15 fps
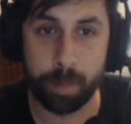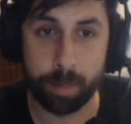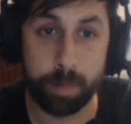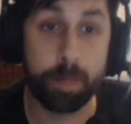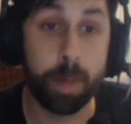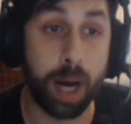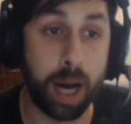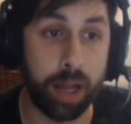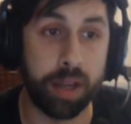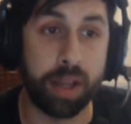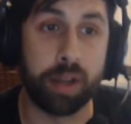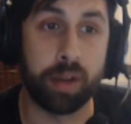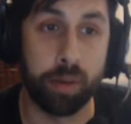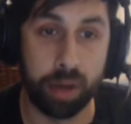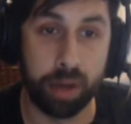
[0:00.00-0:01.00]
partner
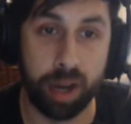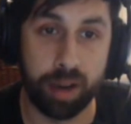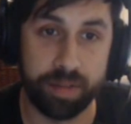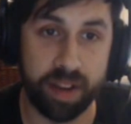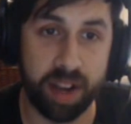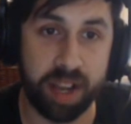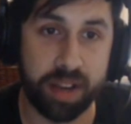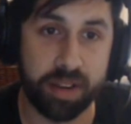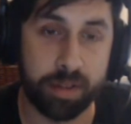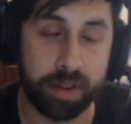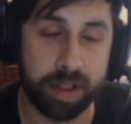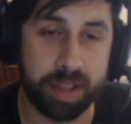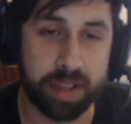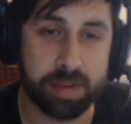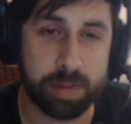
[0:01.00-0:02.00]
called Artfinder,
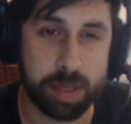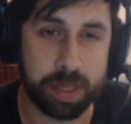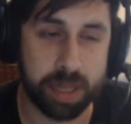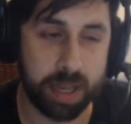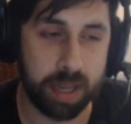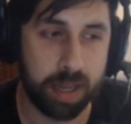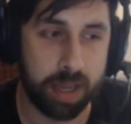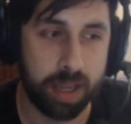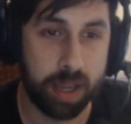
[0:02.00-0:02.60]
and this was a